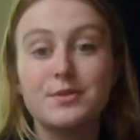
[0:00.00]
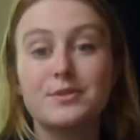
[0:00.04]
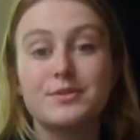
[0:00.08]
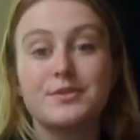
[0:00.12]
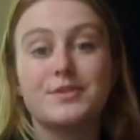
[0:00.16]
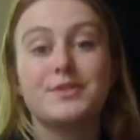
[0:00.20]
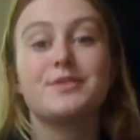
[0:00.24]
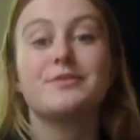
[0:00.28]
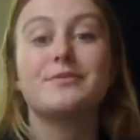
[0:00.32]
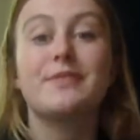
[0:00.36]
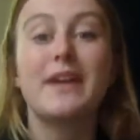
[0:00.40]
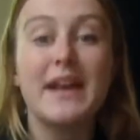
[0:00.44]

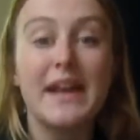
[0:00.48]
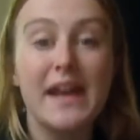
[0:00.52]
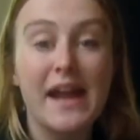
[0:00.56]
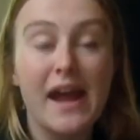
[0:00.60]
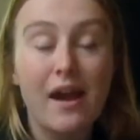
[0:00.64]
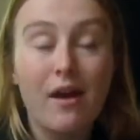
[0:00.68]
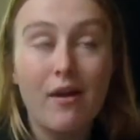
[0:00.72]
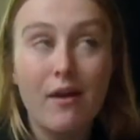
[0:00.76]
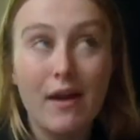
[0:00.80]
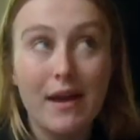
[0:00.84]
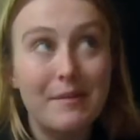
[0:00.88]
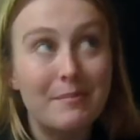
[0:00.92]
So right
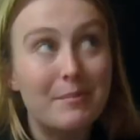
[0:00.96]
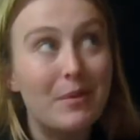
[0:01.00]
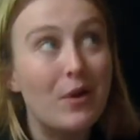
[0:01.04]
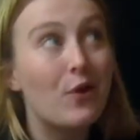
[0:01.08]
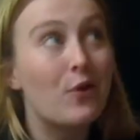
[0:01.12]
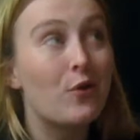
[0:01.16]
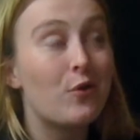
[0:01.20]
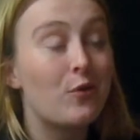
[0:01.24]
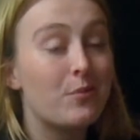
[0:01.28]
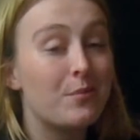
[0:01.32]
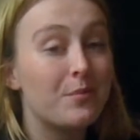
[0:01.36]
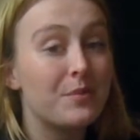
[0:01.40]
now I'm
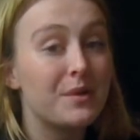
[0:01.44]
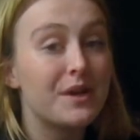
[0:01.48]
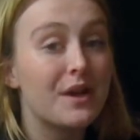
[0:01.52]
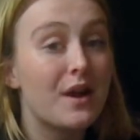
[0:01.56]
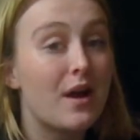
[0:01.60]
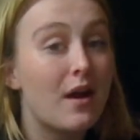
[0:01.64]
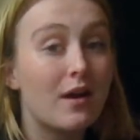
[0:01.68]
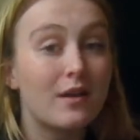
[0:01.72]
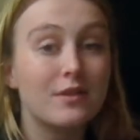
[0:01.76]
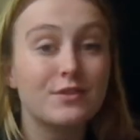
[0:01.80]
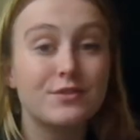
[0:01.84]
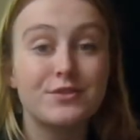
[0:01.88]
home in
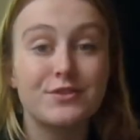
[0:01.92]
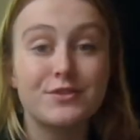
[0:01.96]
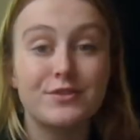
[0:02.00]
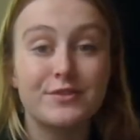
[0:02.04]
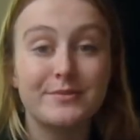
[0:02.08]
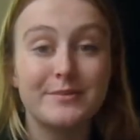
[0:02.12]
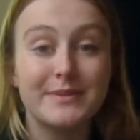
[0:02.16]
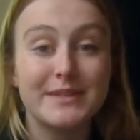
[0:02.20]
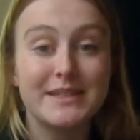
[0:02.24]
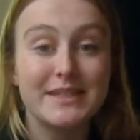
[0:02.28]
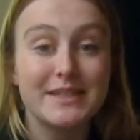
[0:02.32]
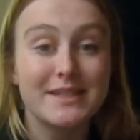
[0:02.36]
Oxford,
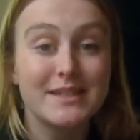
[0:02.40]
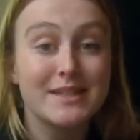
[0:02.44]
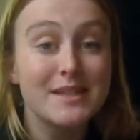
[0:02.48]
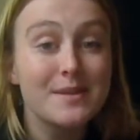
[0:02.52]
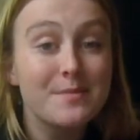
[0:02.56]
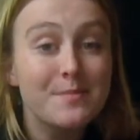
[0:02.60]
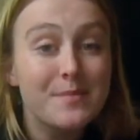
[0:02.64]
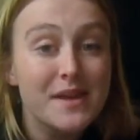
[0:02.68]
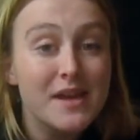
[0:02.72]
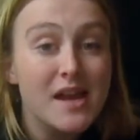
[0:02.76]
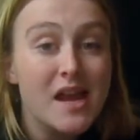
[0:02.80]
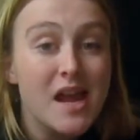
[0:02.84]

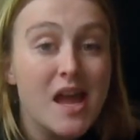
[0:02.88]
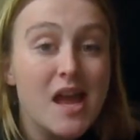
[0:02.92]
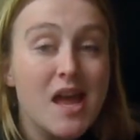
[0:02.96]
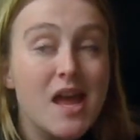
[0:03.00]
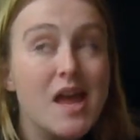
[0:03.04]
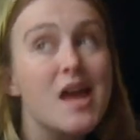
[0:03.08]
Mississippi,